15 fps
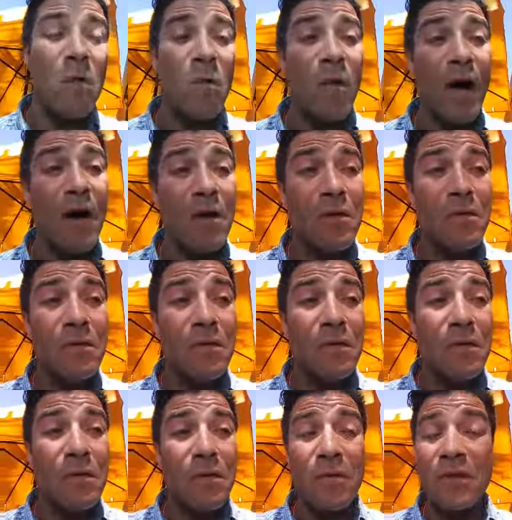Well,
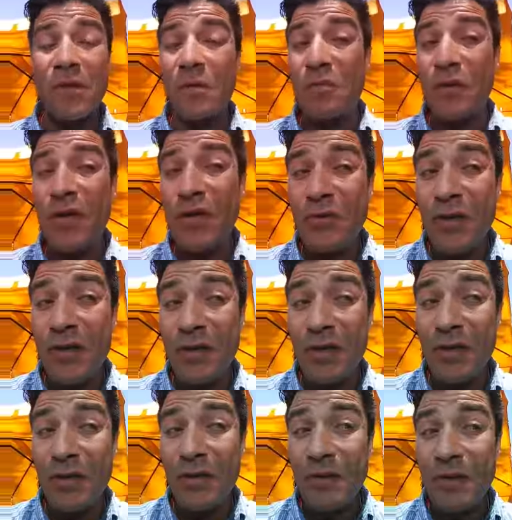with the
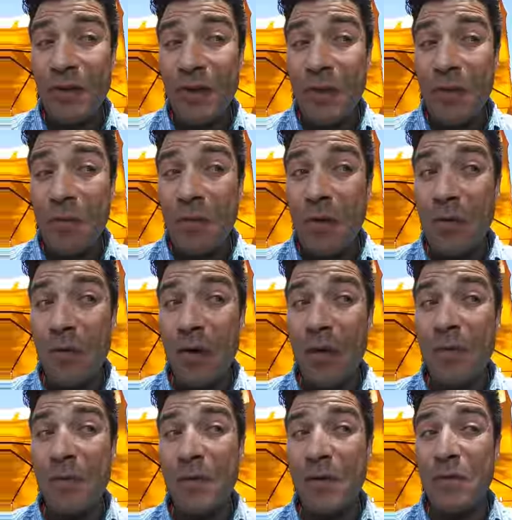pre-trition, people have
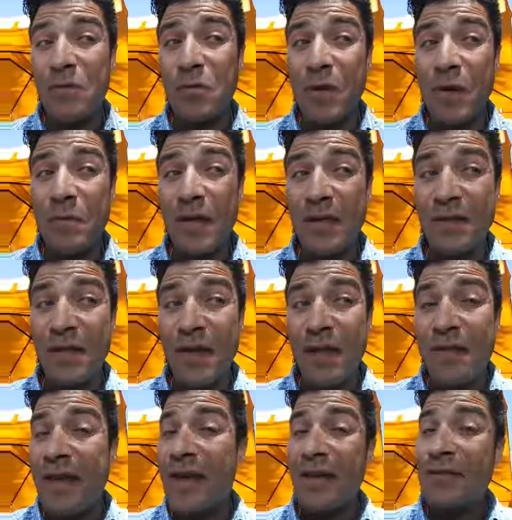probably been losing weight because
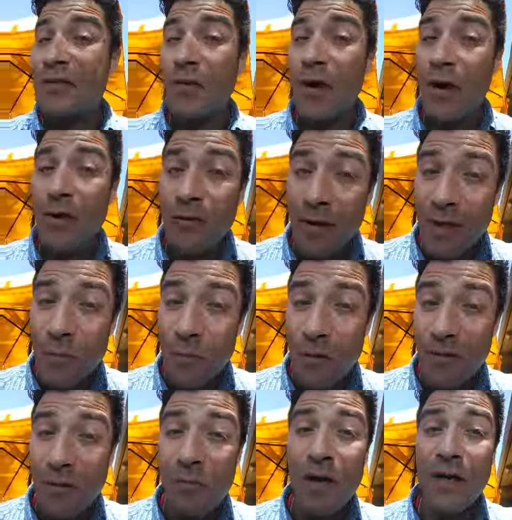they ain't so hungry anymore
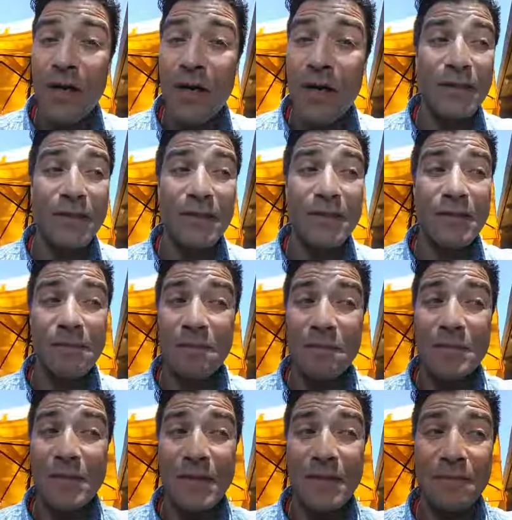because their body's actually
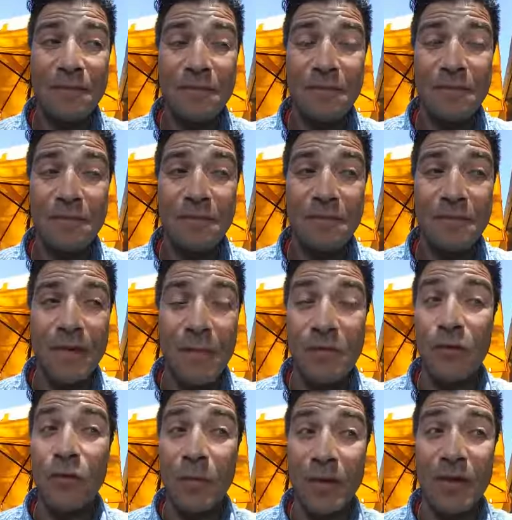
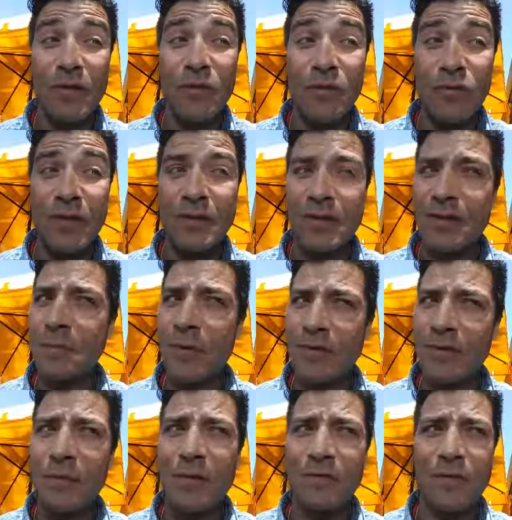absorbing the nutrients it's
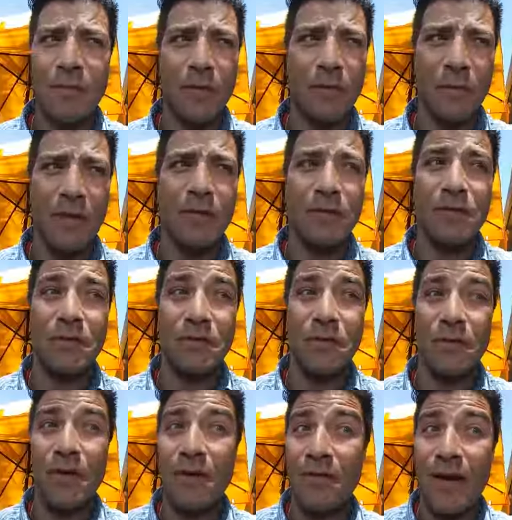supposed to be from their meals,
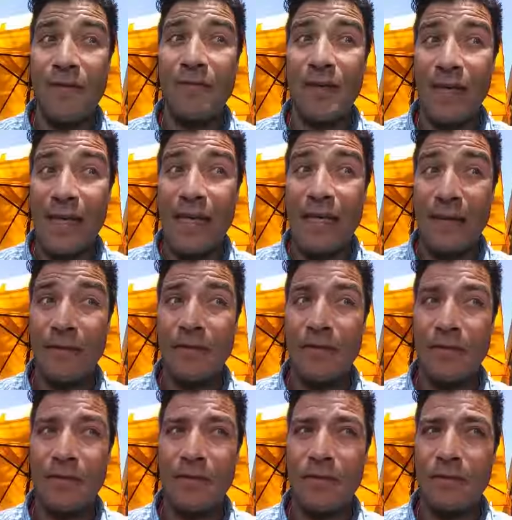so they don't have to eat
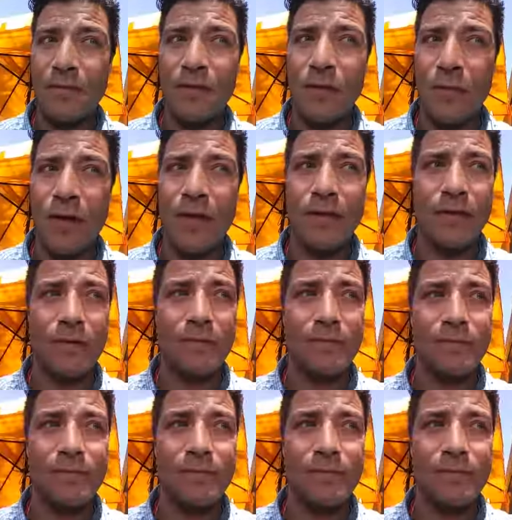so much.